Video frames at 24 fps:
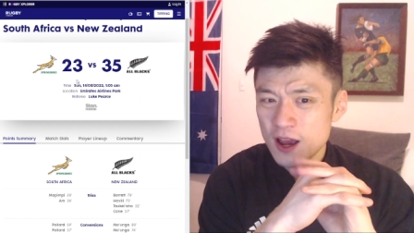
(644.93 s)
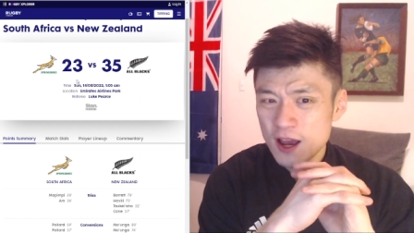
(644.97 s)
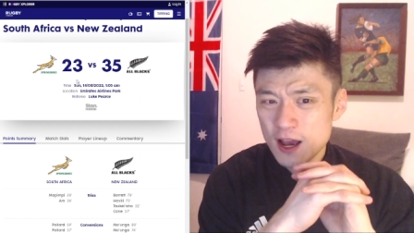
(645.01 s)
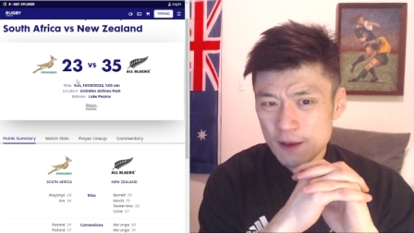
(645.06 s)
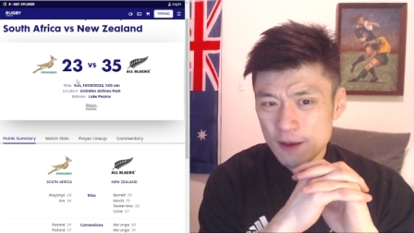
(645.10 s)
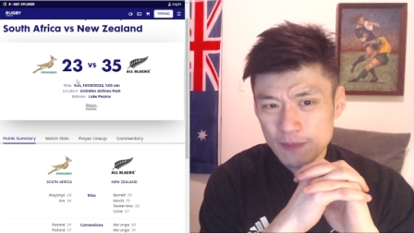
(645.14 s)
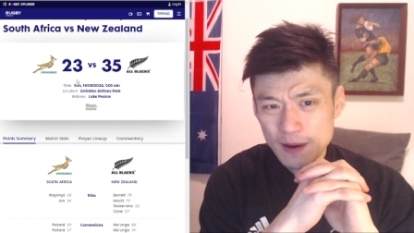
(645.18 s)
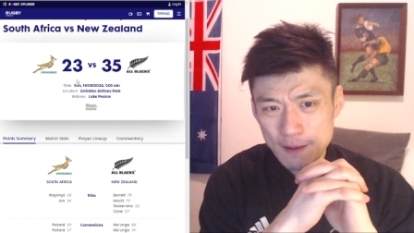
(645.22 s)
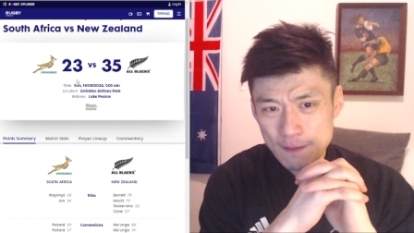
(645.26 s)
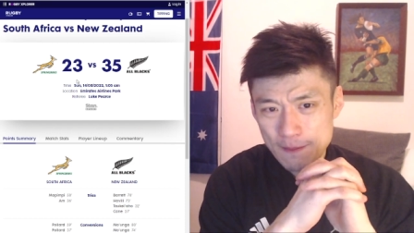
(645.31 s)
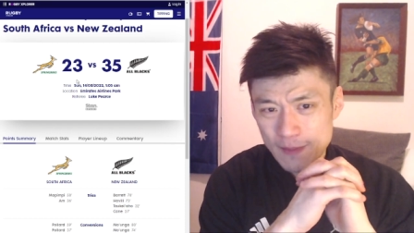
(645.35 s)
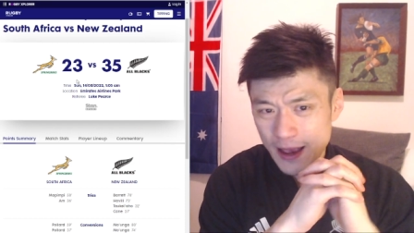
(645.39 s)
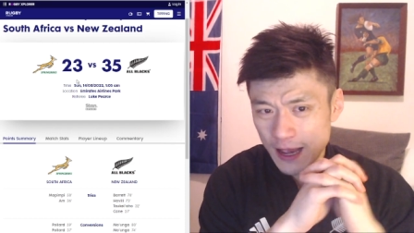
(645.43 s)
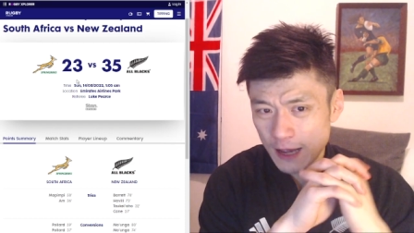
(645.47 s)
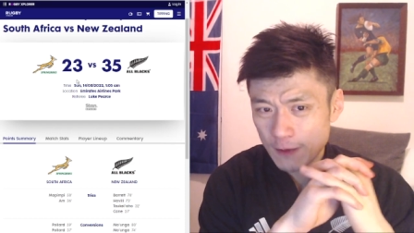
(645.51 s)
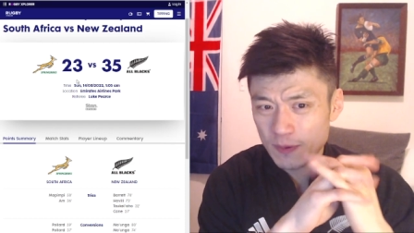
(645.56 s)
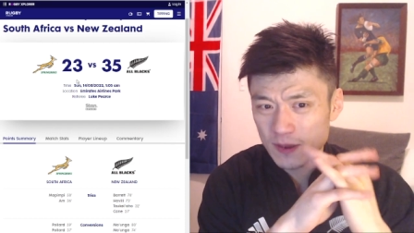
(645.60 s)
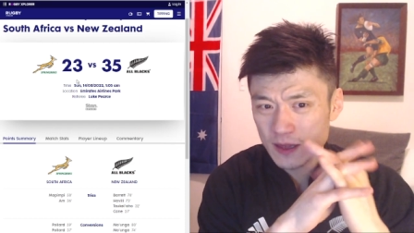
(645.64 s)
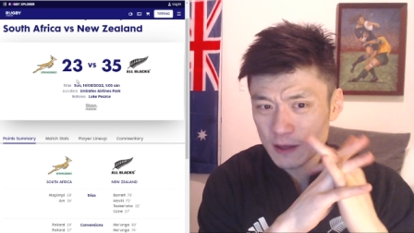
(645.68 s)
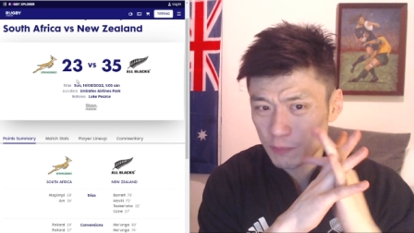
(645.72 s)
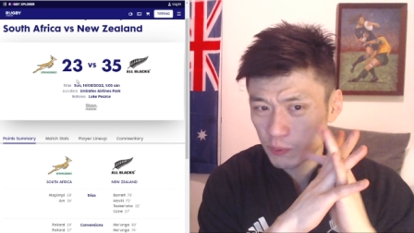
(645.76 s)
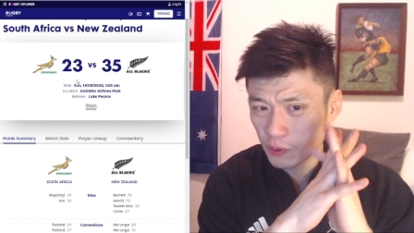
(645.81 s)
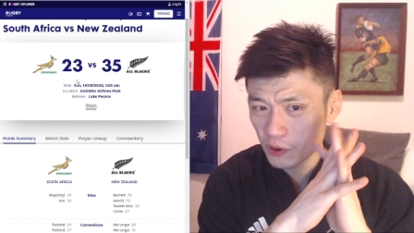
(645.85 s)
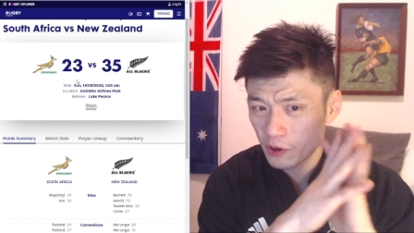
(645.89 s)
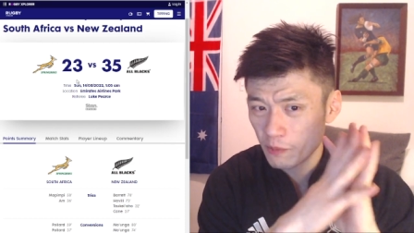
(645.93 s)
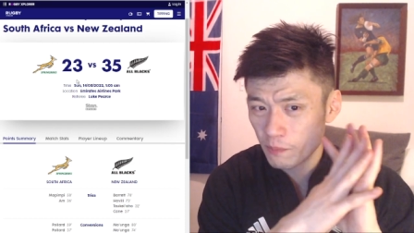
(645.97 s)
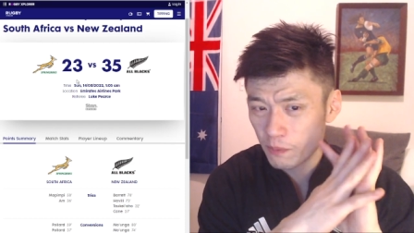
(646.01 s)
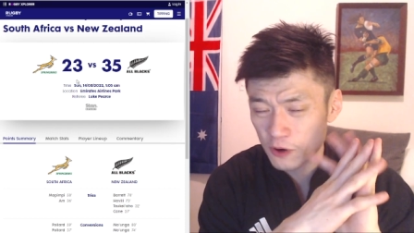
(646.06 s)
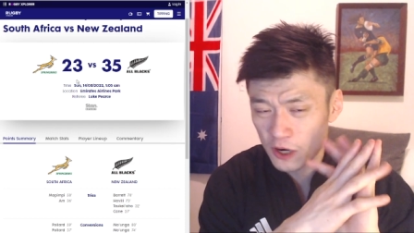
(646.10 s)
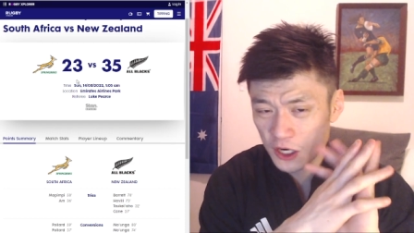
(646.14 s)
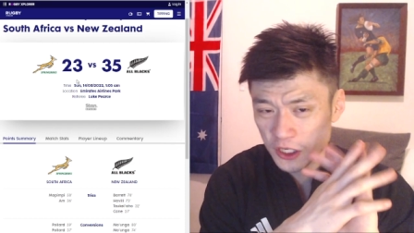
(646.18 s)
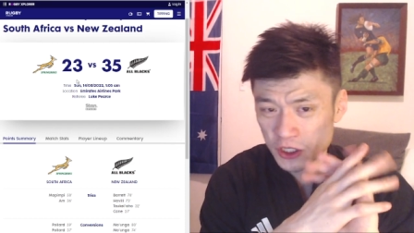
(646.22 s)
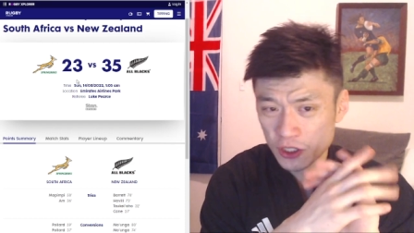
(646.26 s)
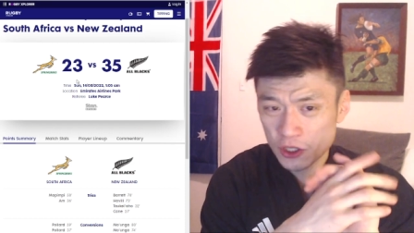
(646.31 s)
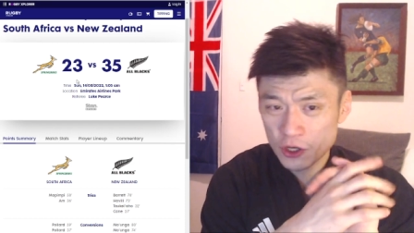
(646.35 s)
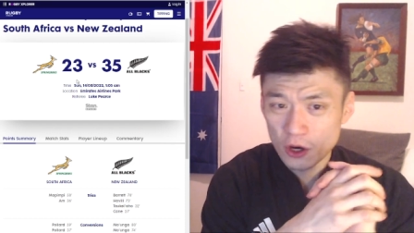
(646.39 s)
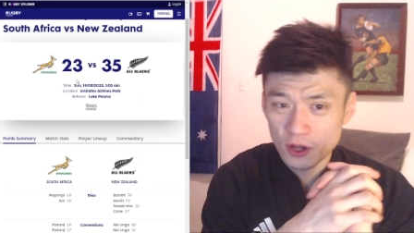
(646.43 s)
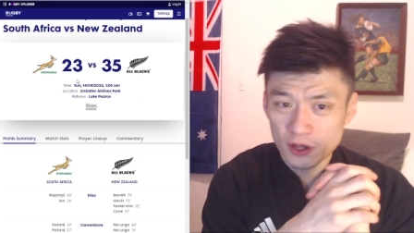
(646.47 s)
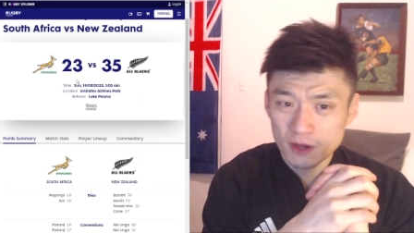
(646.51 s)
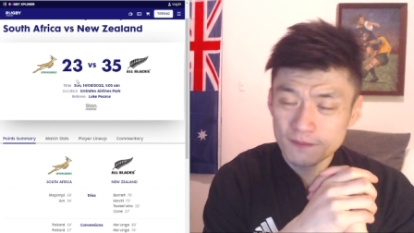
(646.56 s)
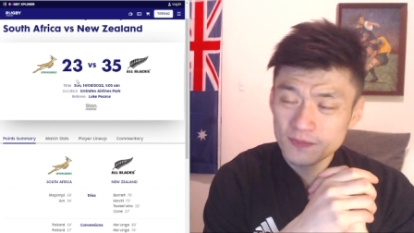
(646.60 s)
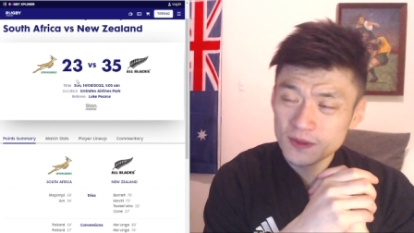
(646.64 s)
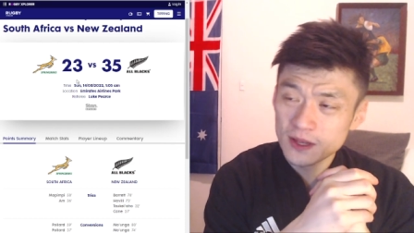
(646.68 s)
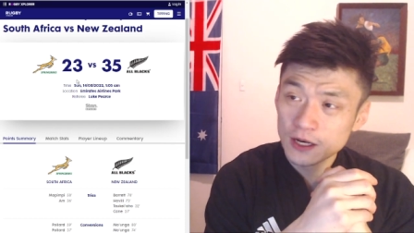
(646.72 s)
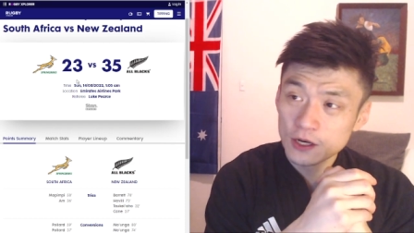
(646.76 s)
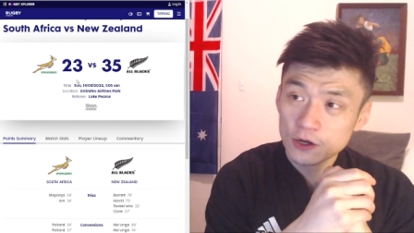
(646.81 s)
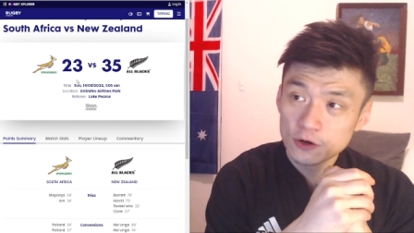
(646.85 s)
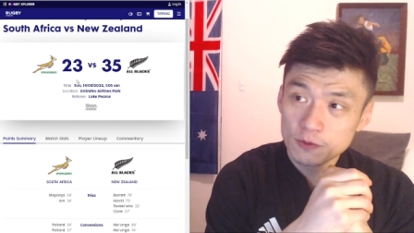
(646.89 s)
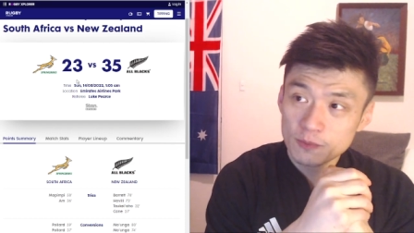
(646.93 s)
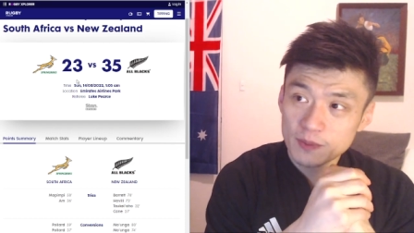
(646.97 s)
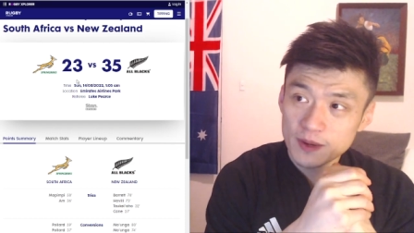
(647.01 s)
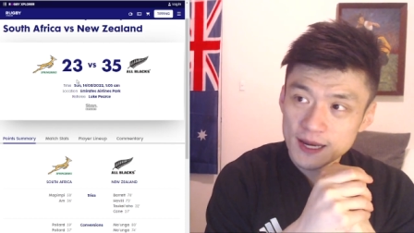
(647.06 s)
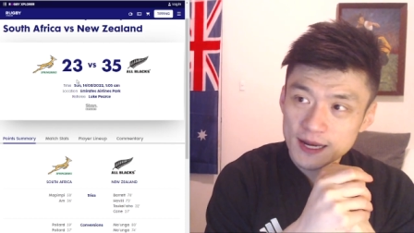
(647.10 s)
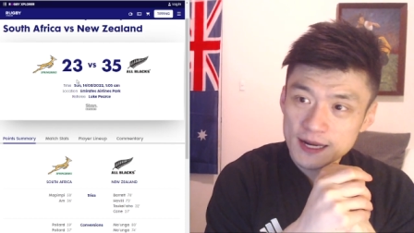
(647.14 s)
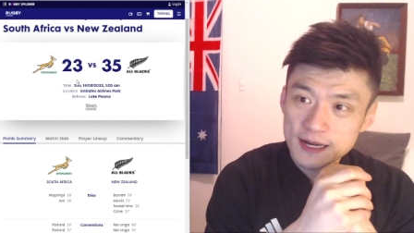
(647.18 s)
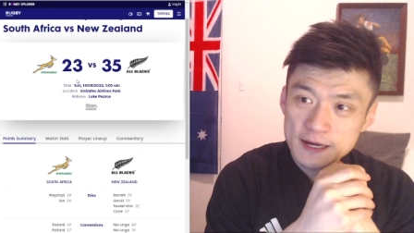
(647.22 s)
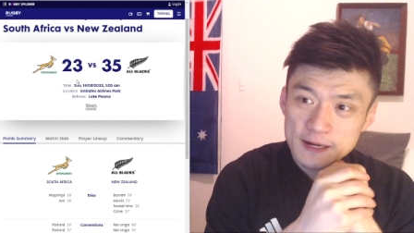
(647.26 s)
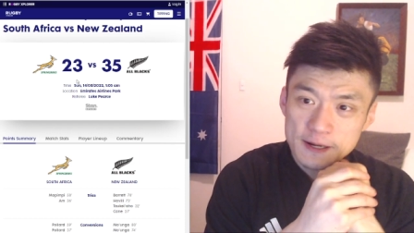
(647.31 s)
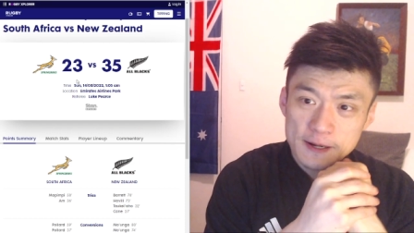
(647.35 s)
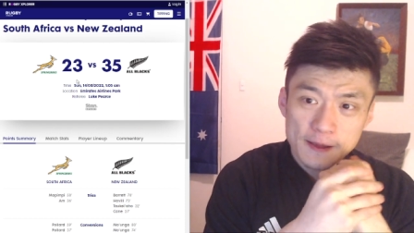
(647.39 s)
But maybe the pressure got them a little bit.